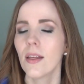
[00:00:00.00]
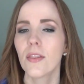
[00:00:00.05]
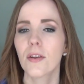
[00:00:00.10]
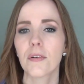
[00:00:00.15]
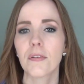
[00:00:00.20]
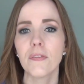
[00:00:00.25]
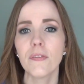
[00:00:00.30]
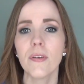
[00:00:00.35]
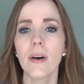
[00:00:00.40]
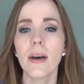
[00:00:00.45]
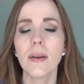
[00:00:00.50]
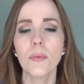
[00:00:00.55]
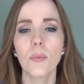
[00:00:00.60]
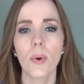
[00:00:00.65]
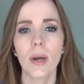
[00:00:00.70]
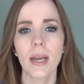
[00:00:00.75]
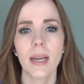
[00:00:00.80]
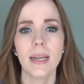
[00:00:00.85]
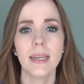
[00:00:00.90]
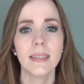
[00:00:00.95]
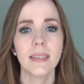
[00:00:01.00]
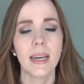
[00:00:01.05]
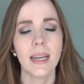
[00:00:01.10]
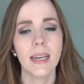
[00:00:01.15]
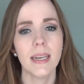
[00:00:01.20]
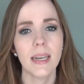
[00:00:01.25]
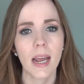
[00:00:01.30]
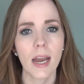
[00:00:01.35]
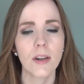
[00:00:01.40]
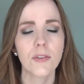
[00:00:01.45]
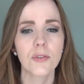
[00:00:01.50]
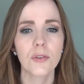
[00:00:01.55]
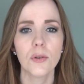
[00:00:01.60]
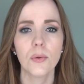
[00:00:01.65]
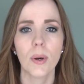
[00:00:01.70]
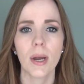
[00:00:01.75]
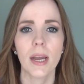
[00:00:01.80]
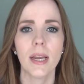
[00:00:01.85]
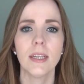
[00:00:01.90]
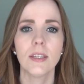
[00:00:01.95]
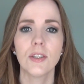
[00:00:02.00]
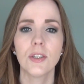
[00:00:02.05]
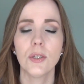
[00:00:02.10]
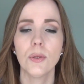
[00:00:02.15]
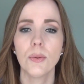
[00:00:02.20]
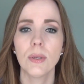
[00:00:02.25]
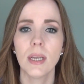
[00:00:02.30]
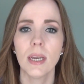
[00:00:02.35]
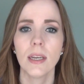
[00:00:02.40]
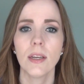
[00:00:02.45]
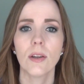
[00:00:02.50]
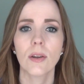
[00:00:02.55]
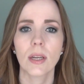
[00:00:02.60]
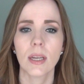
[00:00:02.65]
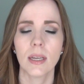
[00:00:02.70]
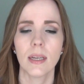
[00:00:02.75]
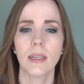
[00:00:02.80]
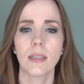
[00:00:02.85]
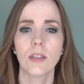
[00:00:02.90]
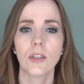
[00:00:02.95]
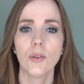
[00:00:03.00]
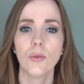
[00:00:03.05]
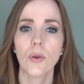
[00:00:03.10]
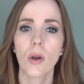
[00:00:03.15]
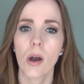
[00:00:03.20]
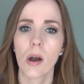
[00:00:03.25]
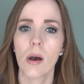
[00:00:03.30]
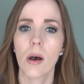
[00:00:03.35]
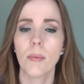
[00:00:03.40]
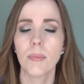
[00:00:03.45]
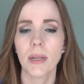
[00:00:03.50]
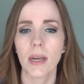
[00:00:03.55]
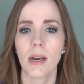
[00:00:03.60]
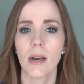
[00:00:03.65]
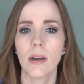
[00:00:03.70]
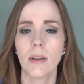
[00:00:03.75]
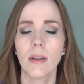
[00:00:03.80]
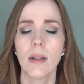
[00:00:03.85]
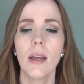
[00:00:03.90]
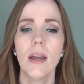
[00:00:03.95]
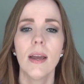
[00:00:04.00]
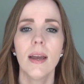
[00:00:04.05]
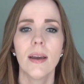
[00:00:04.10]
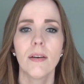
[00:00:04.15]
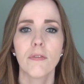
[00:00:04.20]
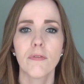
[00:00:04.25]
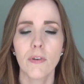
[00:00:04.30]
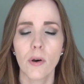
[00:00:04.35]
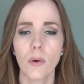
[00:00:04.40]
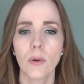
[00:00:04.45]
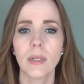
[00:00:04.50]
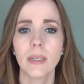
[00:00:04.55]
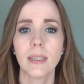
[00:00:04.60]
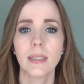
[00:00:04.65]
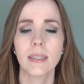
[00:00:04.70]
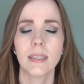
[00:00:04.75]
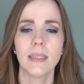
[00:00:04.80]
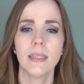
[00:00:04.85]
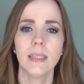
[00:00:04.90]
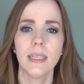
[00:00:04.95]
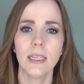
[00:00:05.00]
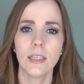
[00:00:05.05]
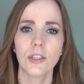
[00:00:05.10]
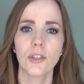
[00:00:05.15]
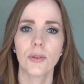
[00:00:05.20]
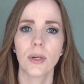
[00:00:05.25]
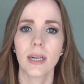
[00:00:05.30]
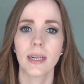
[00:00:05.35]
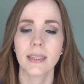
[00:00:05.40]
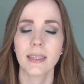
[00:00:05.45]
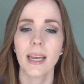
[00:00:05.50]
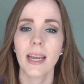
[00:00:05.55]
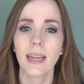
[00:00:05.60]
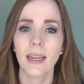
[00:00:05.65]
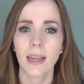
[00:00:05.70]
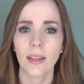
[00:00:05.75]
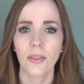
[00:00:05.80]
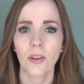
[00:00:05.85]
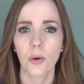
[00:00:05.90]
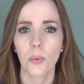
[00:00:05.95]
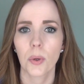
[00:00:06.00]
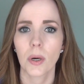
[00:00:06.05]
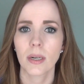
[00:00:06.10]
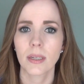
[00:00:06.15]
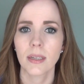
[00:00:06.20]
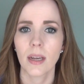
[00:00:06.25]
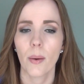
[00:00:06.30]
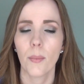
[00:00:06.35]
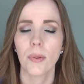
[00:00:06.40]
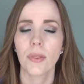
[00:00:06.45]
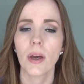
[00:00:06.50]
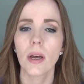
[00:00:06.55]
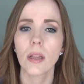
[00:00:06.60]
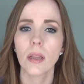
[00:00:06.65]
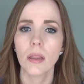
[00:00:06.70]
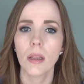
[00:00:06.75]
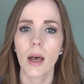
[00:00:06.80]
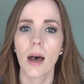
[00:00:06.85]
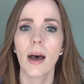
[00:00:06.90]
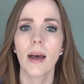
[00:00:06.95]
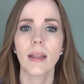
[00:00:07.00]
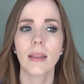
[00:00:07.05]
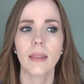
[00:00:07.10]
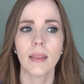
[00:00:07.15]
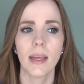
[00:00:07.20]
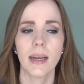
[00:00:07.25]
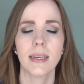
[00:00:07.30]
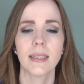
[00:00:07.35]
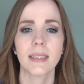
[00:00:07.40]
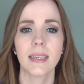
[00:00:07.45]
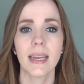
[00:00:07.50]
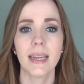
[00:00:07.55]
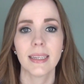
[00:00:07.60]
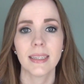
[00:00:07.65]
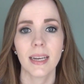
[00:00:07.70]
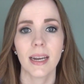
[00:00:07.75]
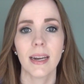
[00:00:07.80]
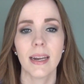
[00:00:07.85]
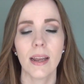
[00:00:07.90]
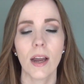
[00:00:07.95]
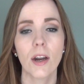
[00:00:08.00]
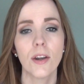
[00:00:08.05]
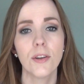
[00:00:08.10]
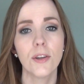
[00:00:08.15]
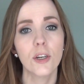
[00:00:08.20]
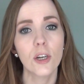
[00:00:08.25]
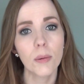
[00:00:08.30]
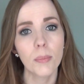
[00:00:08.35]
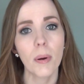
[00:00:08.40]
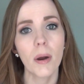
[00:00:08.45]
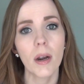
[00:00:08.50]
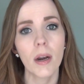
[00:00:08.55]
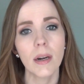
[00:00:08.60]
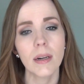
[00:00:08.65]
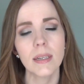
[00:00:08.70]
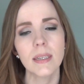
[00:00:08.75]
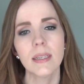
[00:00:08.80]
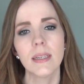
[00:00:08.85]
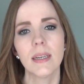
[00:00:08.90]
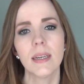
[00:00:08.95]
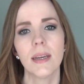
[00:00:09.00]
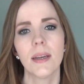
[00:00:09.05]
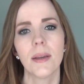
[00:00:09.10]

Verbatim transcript: They're fun ways and natural ways to get your kids to calm down focus, de-stress, and get their work done with a lot less anxiety on your part